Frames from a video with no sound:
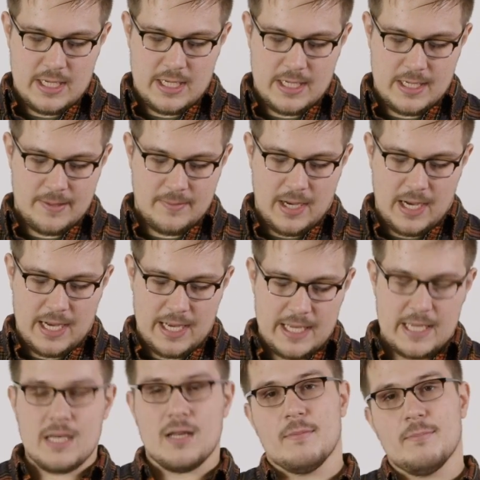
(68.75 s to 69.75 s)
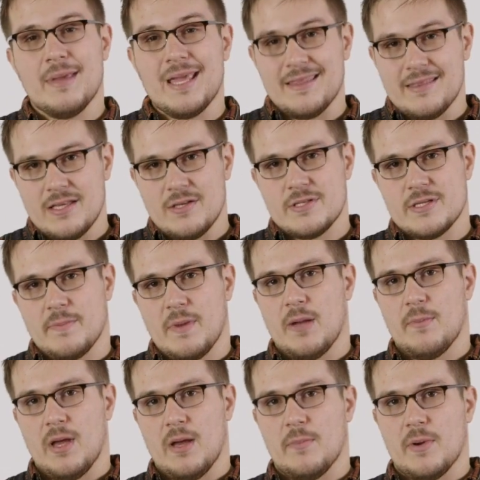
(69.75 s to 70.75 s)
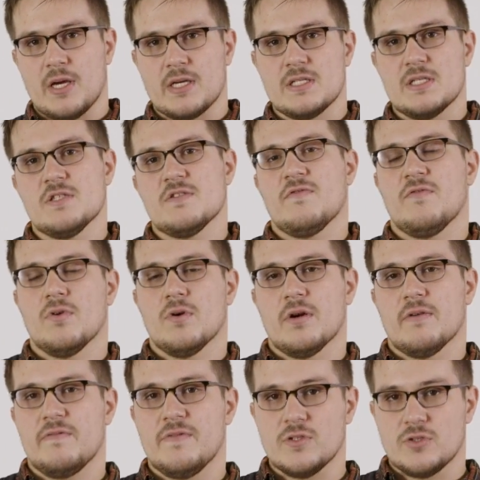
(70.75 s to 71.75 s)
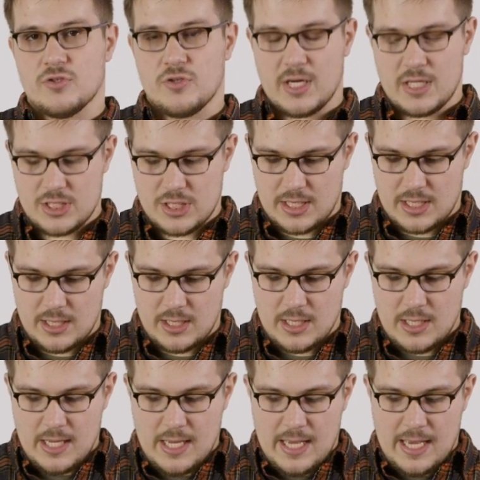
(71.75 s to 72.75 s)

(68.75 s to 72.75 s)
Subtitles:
I end up mainly using my matte boxes for filtration,